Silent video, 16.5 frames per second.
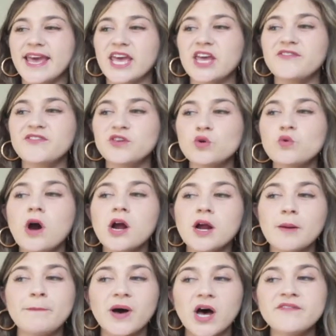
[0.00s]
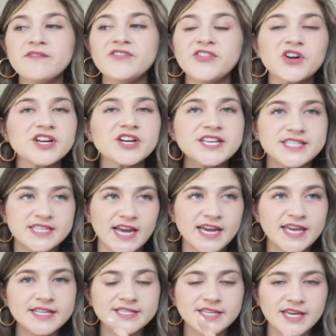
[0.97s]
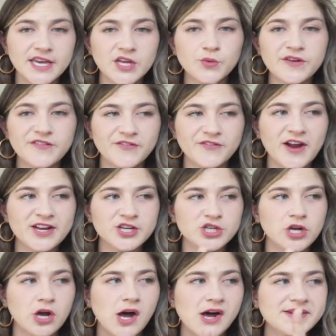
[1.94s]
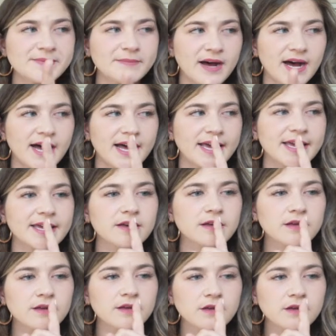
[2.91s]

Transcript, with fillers: If you are above 30 seconds, hit refresh on my